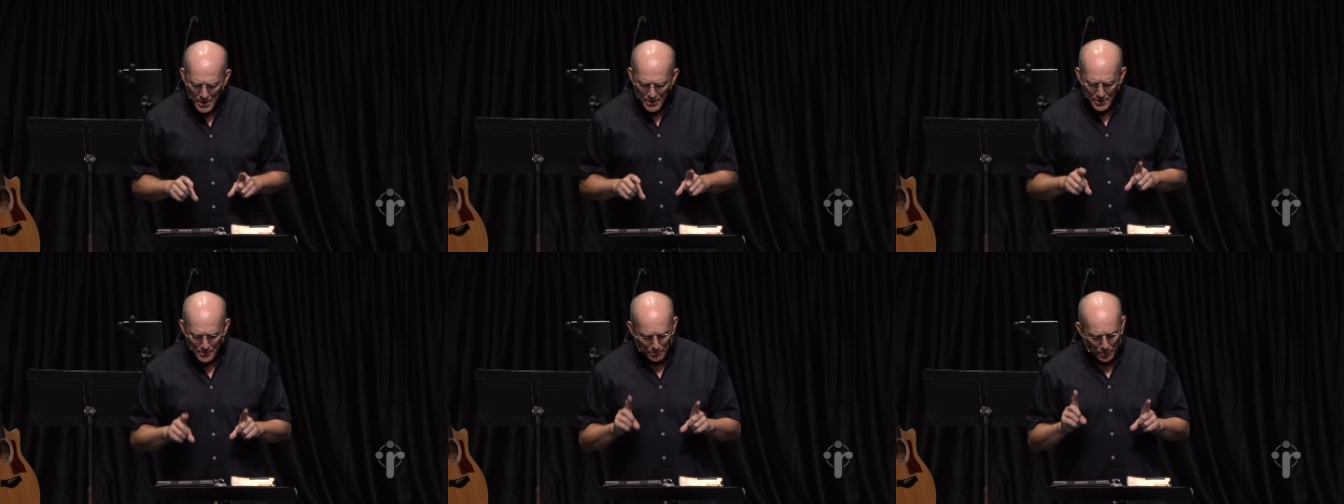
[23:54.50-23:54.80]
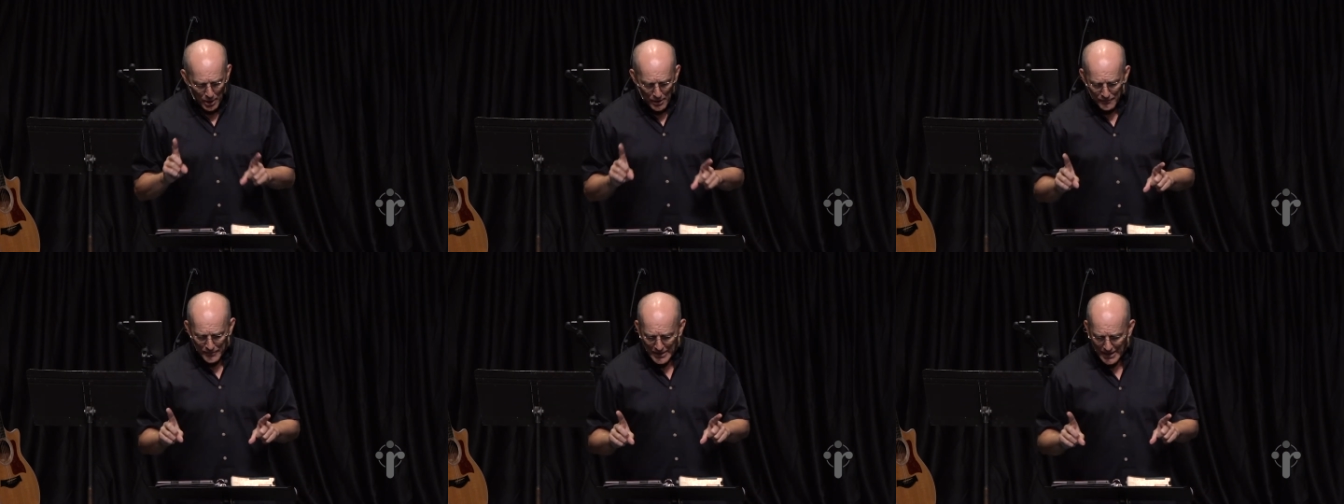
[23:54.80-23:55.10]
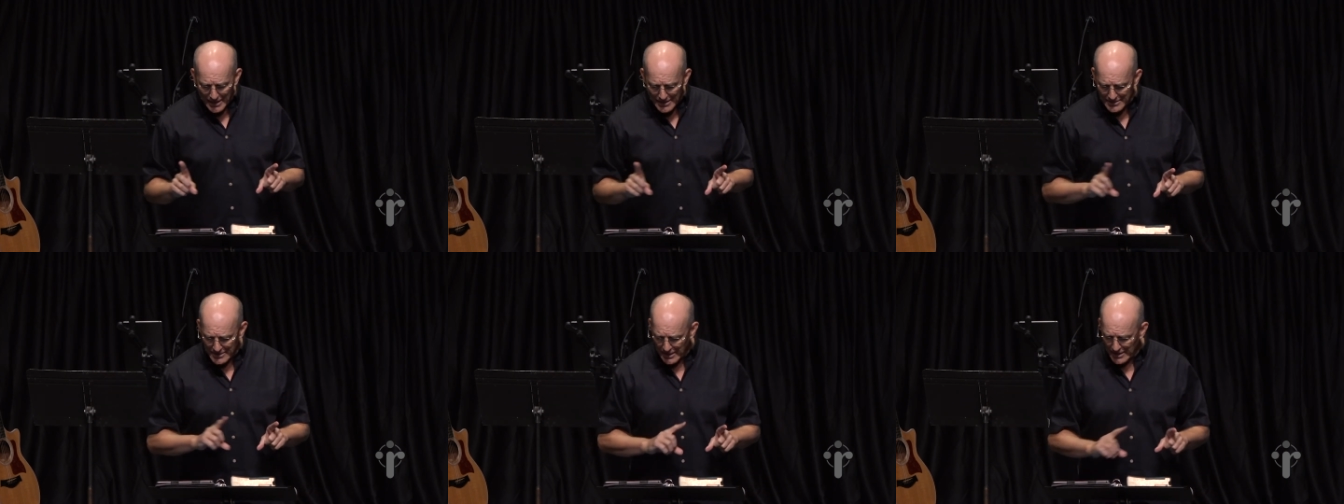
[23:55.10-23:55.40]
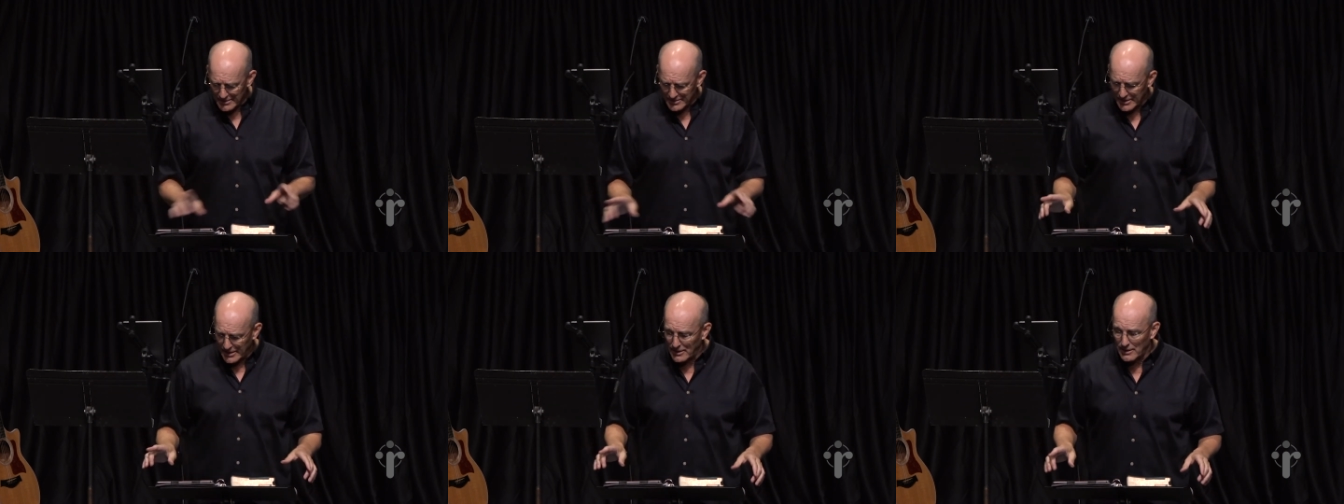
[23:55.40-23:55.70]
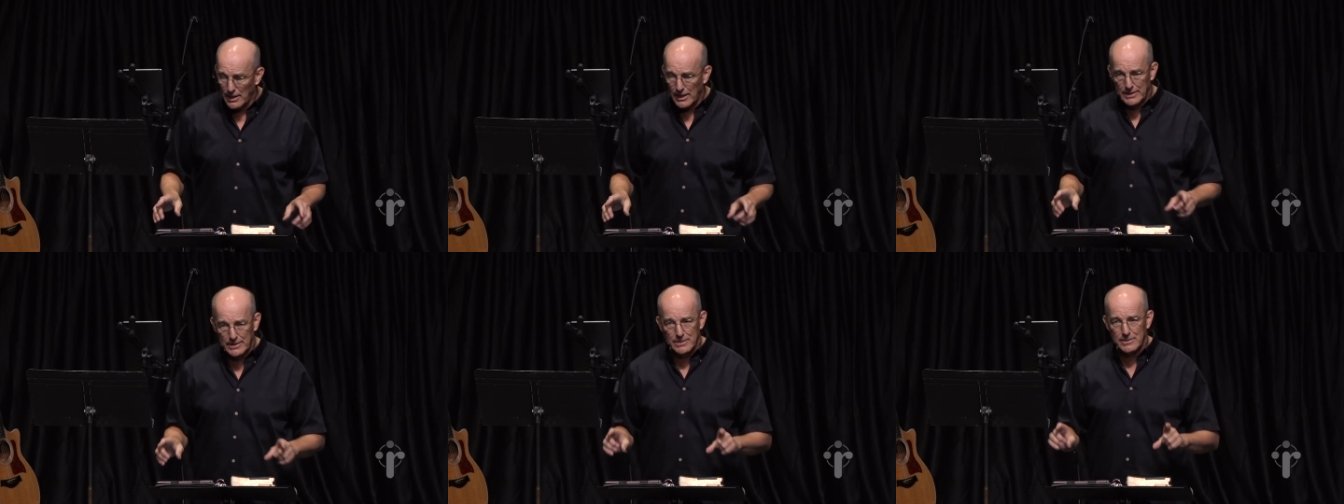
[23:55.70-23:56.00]
The prophet Isaiah said
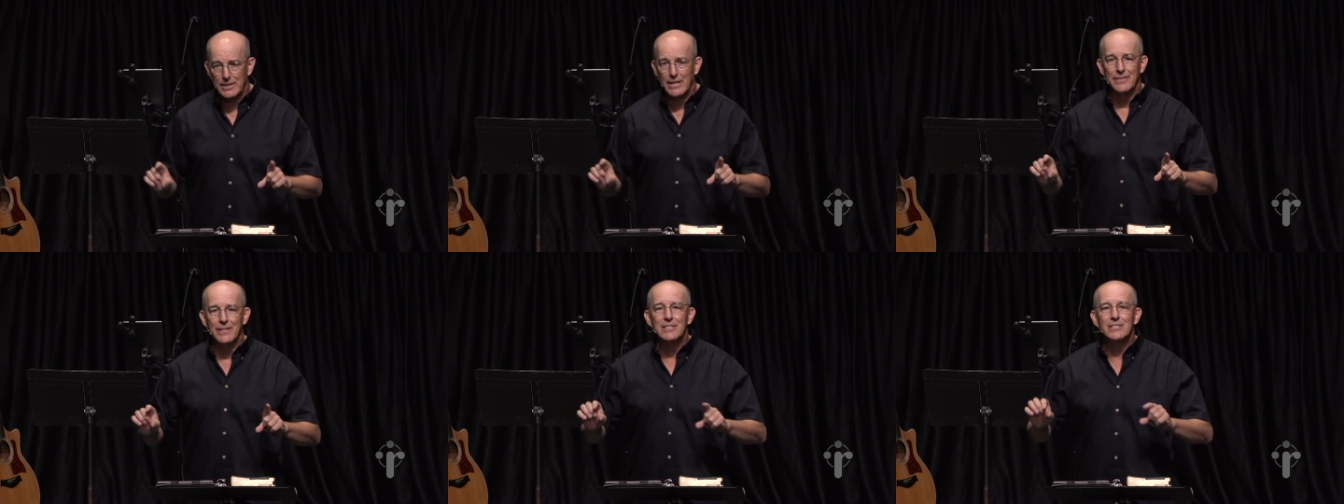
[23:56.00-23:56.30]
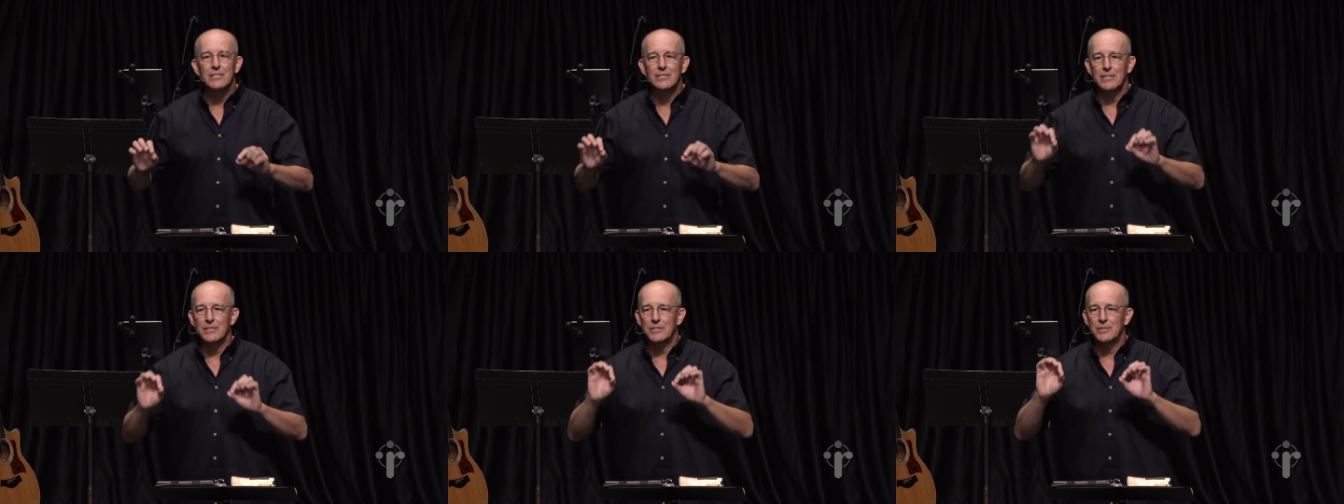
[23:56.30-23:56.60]
it like this, and this is a